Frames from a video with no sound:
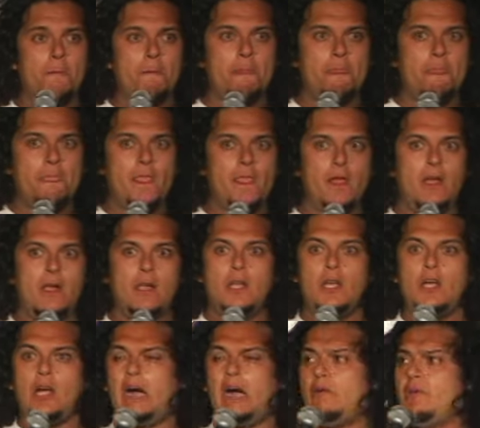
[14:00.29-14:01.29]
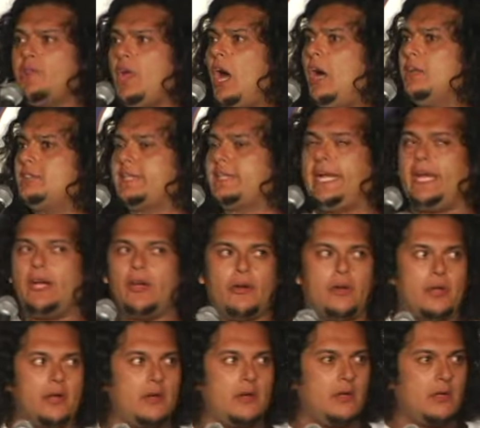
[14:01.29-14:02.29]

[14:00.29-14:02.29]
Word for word: I was all scared.